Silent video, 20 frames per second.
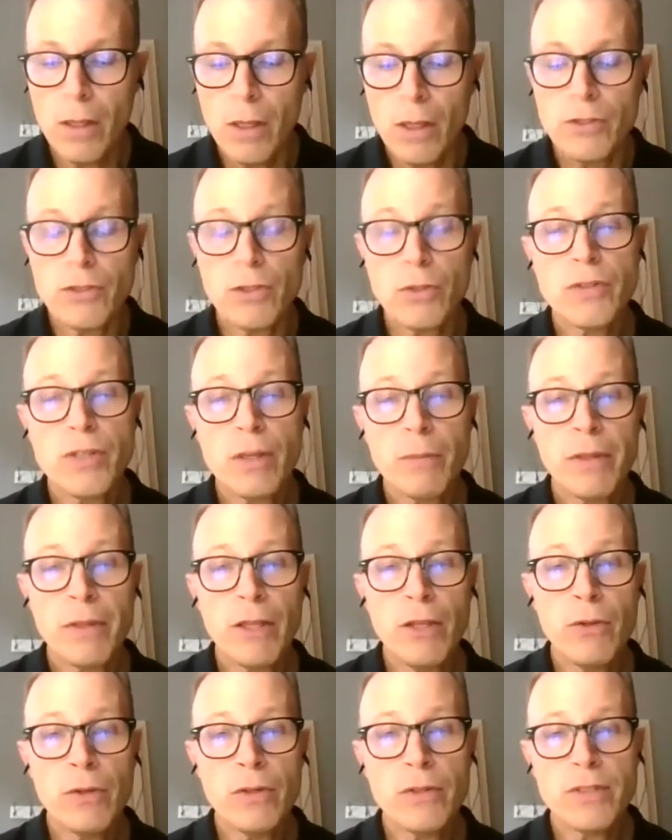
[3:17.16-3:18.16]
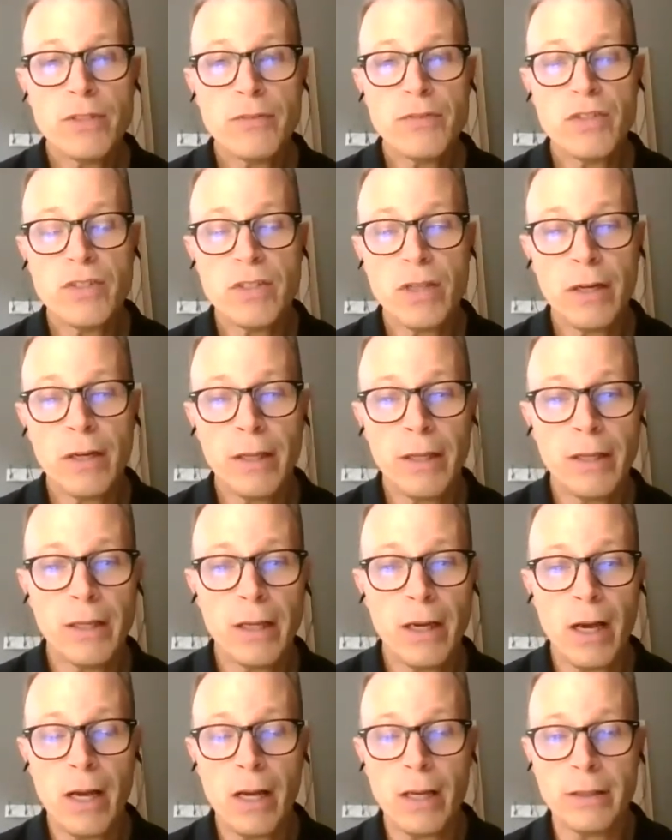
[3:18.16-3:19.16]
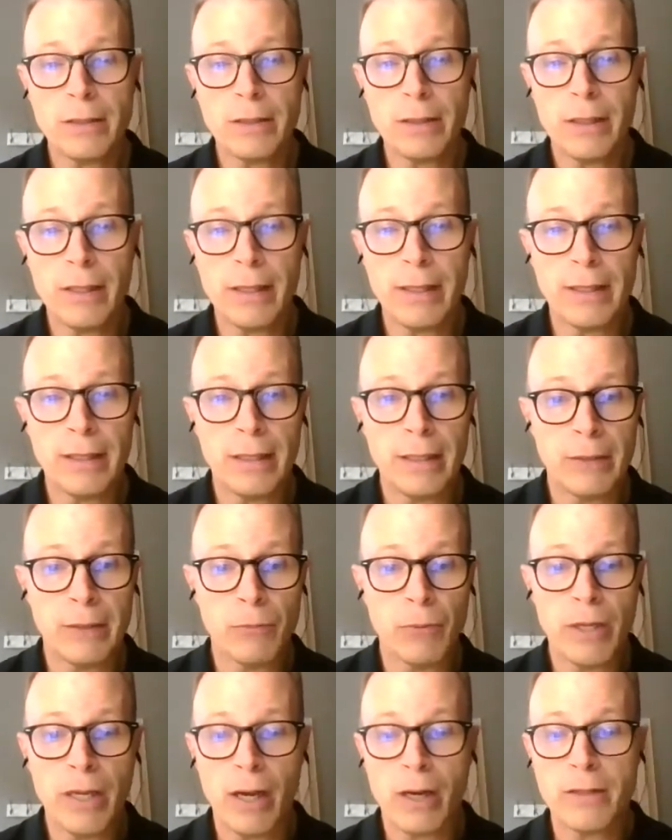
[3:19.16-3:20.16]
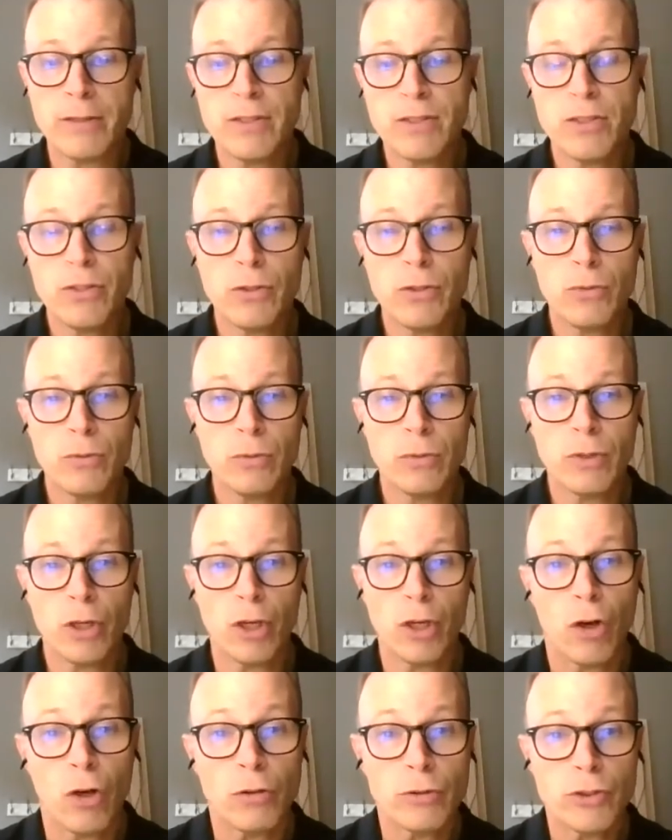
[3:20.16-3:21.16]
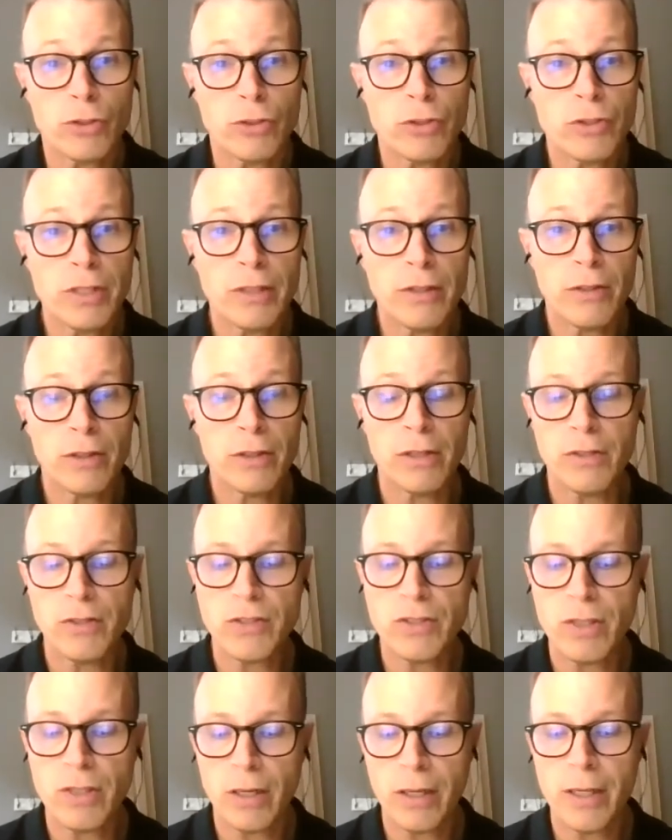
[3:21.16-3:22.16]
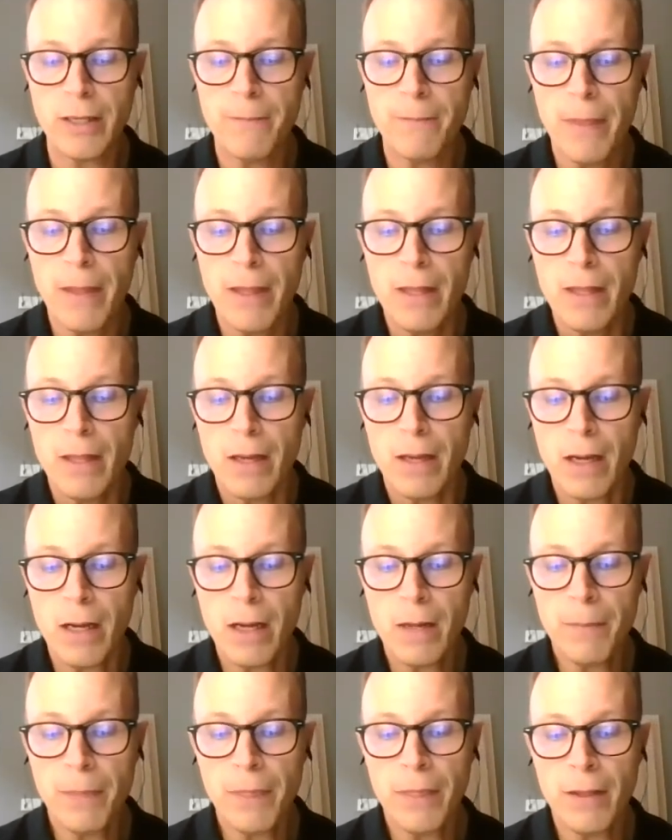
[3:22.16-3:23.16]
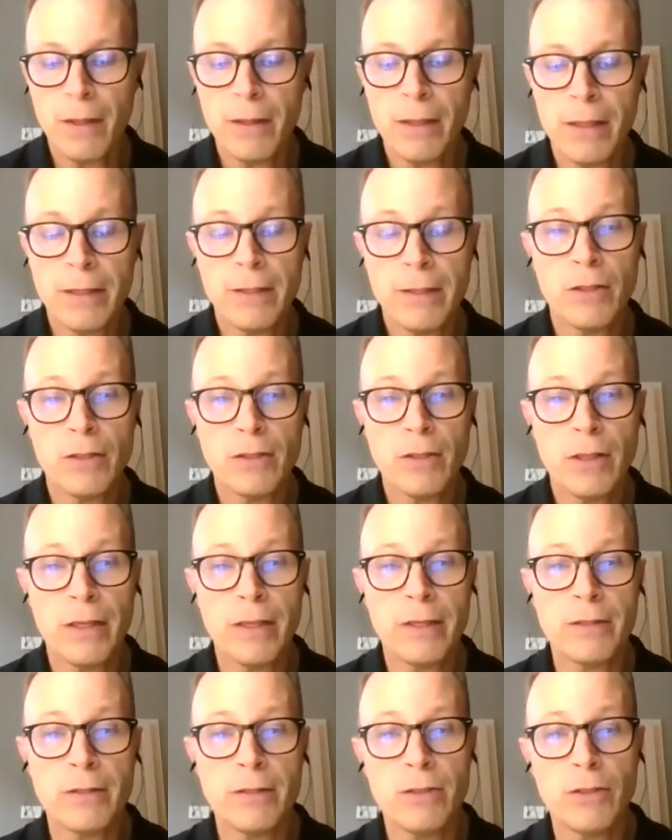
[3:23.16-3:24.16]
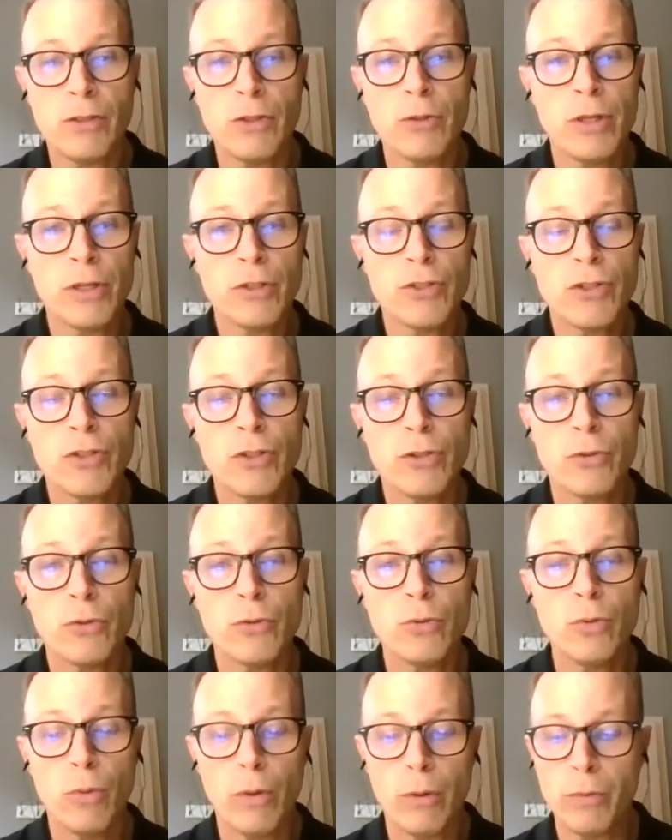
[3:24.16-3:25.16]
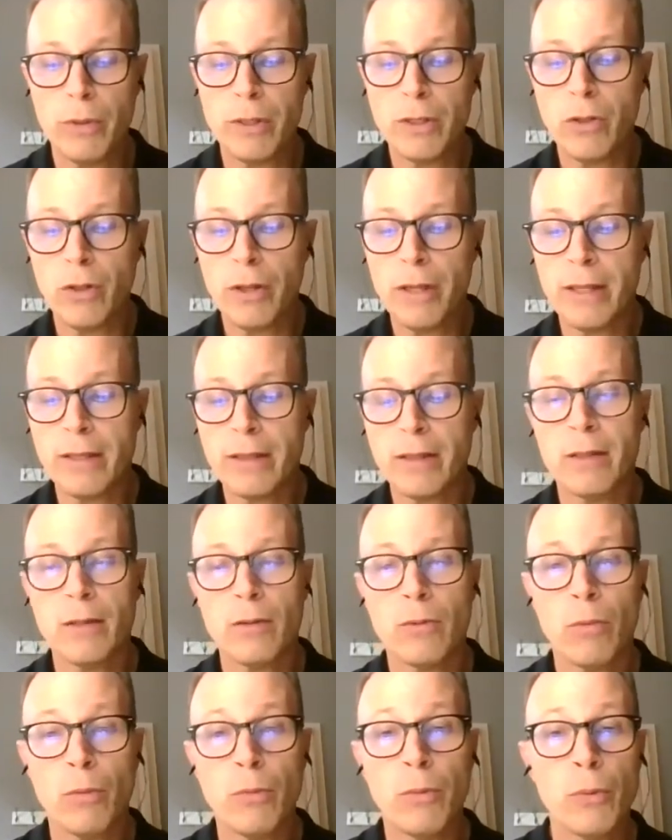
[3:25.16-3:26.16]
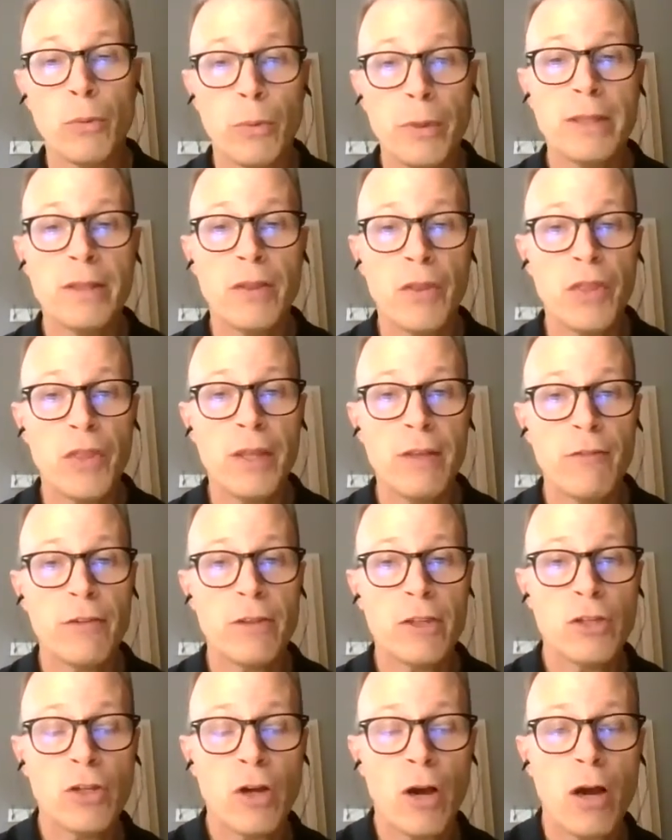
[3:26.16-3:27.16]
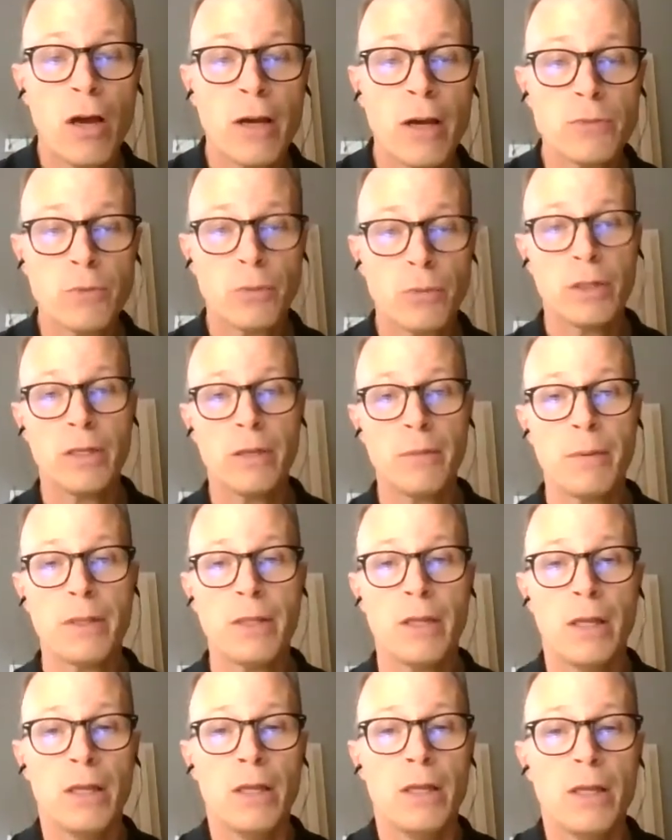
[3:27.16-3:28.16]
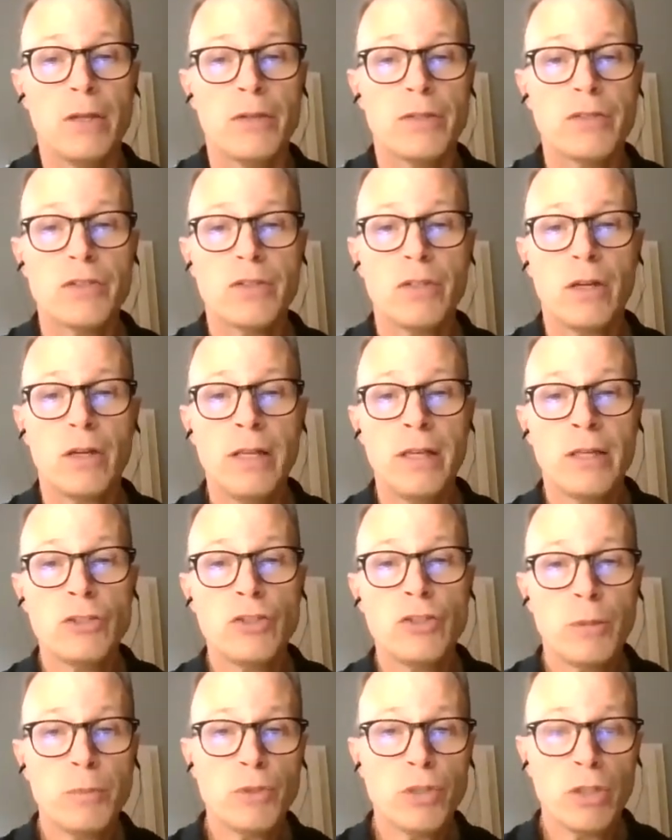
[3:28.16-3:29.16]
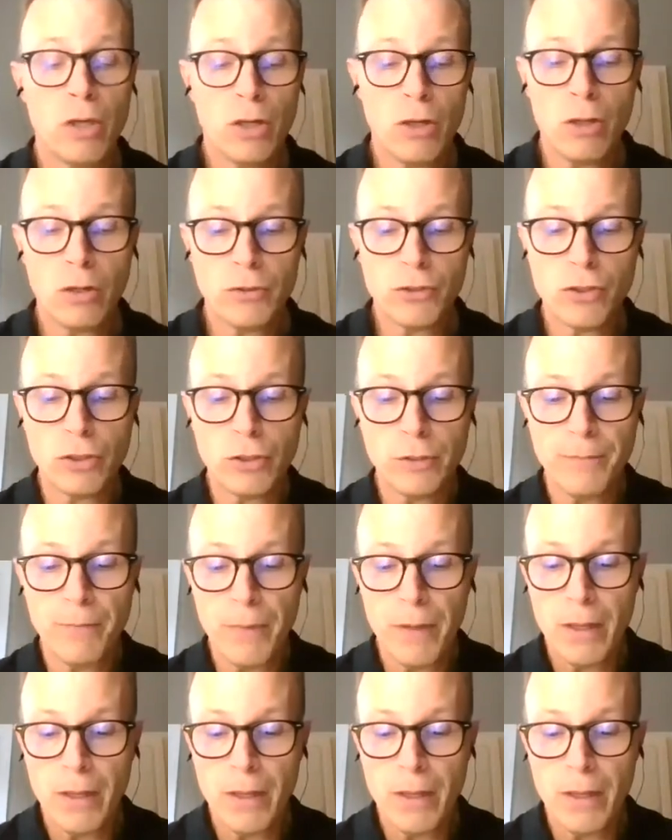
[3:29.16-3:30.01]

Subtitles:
So some of the units of study in regards to the cultures that they're going to study, in Unit 2, when we read The Thief and the Dogs, we're going to be studying Egyptian culture.